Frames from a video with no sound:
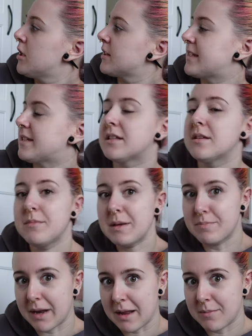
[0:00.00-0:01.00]
isn't me
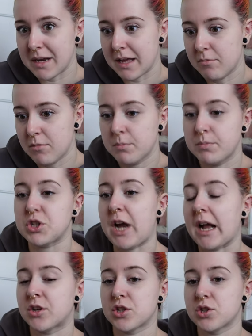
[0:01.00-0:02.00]
blaming him, but
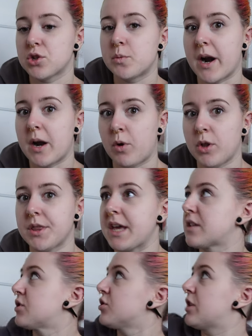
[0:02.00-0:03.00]
Jack doesn't know where I want
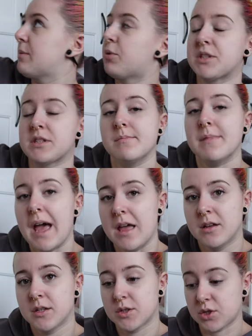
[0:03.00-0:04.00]
things, so he puts them there,
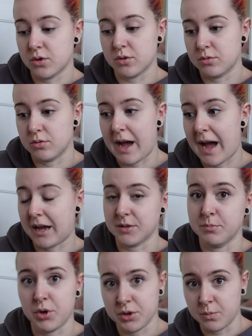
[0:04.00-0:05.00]
so I
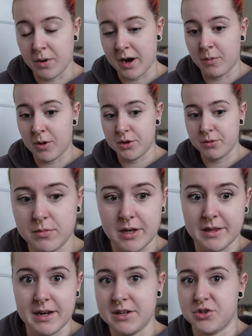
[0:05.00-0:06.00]
can put them where I want them,
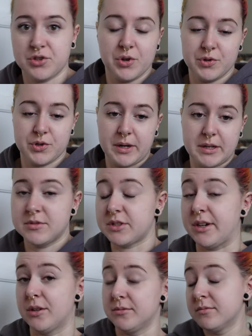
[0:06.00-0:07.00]
and then I just don't do it,
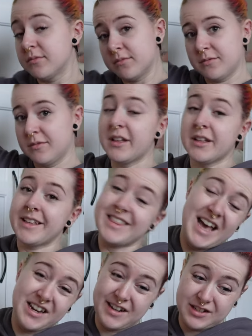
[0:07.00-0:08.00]
so.
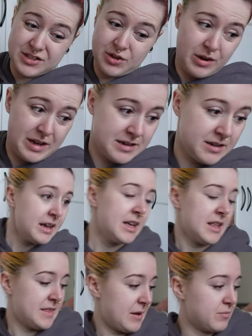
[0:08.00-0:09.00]
That needs sorted.
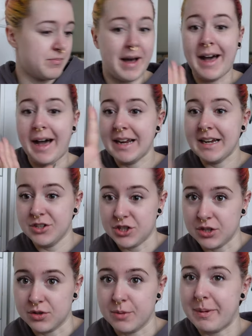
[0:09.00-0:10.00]
Then behind
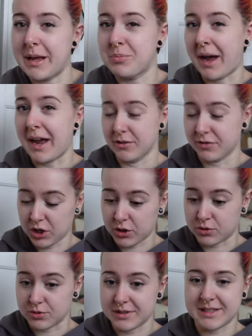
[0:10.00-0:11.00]
you, the big pile of
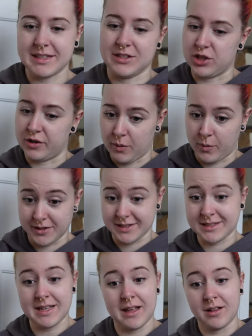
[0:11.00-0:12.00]
clothes is stuff I want to
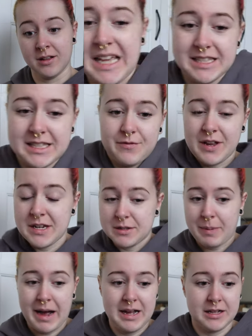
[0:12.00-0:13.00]
sell. It's the vintage
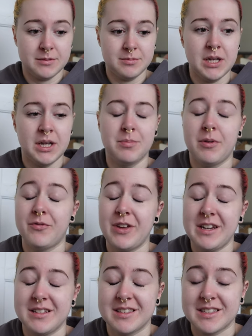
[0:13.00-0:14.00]
pile, but
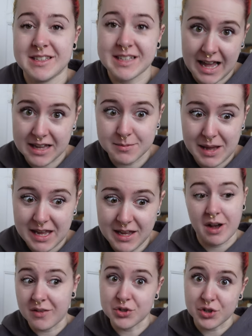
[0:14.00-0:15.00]
vintage scares me.
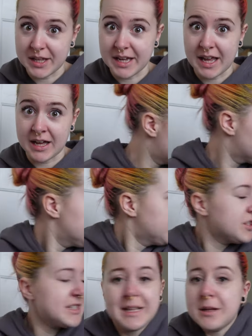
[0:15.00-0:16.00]
I haven't done that yet. So there's
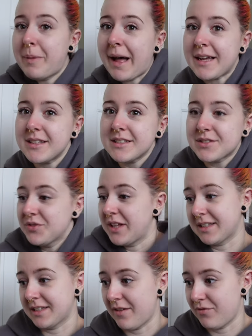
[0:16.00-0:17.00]
just little piles of
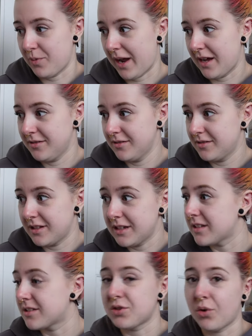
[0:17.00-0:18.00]
things everywhere that
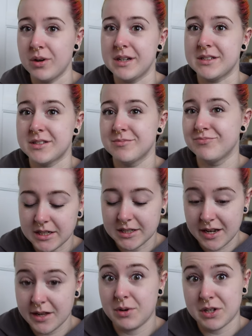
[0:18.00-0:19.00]
need sorted. And
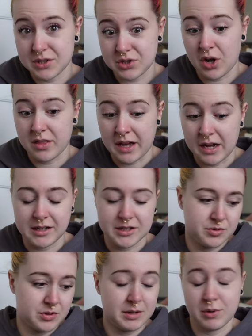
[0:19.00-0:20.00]
today we're gonna start that. I
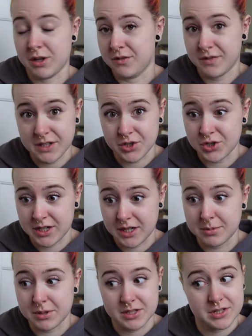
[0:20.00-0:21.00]
don't think we're gonna finish today
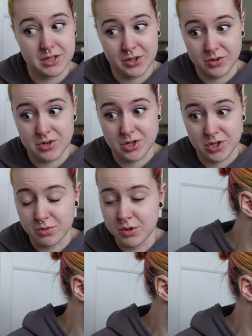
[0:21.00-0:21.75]
because there's a lot to do.